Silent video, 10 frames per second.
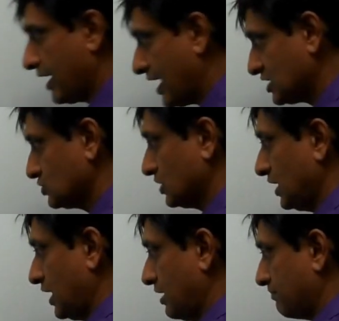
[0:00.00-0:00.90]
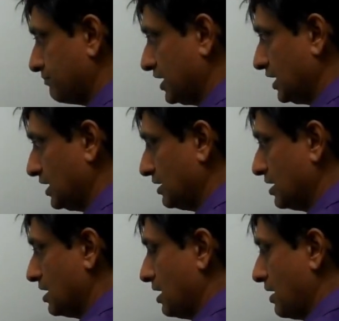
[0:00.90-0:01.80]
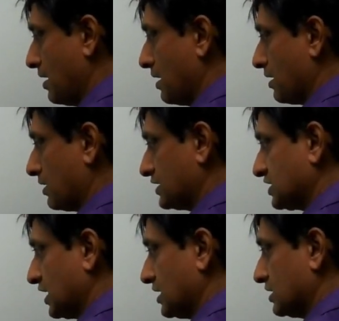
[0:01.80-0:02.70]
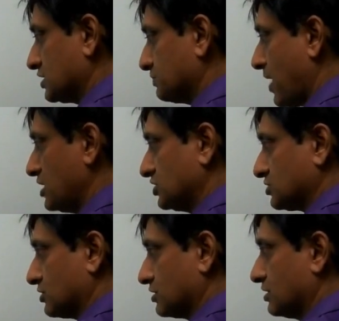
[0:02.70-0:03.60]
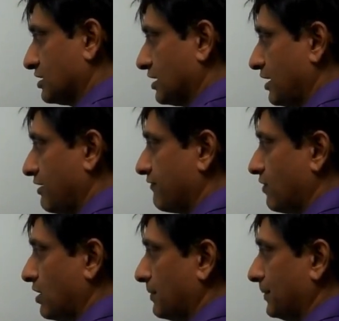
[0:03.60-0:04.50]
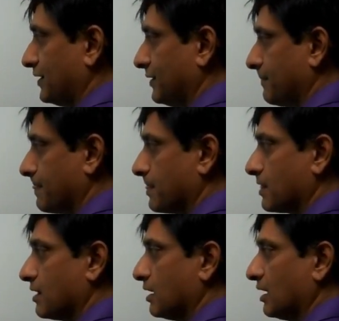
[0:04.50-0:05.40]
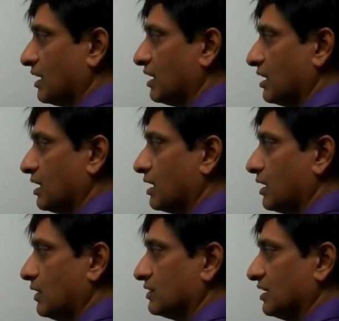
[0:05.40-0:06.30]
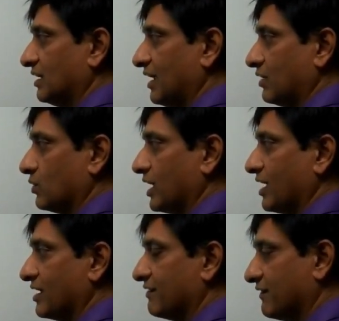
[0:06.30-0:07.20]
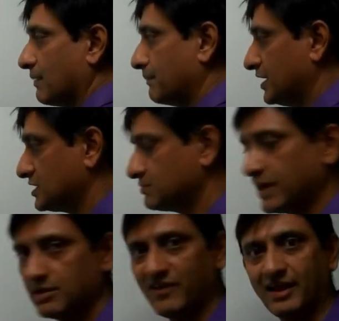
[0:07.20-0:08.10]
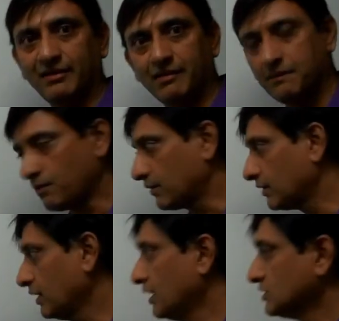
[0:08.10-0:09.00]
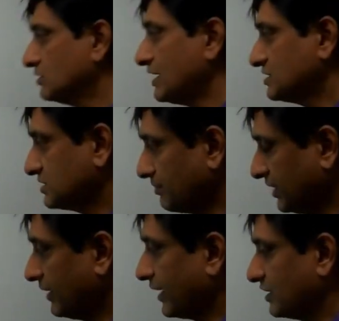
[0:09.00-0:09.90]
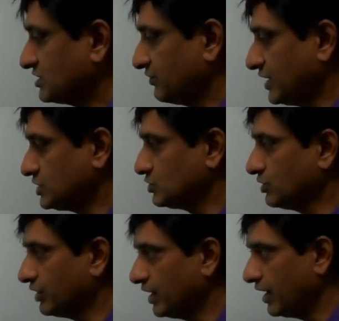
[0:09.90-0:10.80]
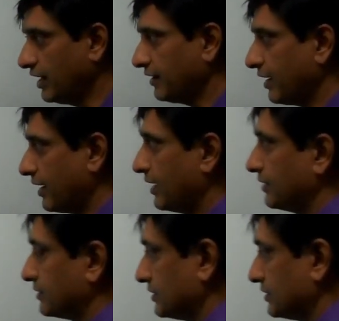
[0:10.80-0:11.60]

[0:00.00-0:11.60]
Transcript: has to keep the, let's say, the sponsors informed on the day-to-day developments by a weekly report. So that's something like this when you create, and